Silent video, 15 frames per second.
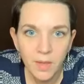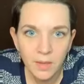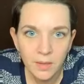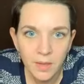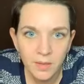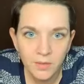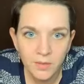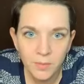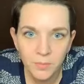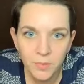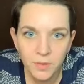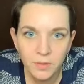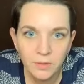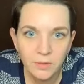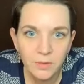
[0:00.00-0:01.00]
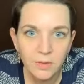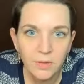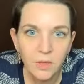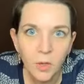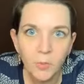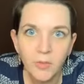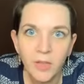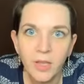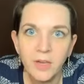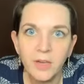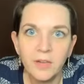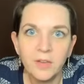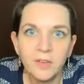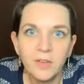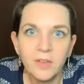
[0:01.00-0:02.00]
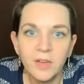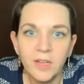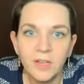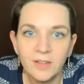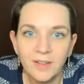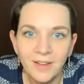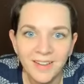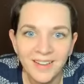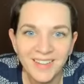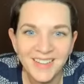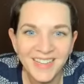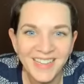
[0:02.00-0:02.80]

I hit something. Hopefully I didn't disconnect, did I?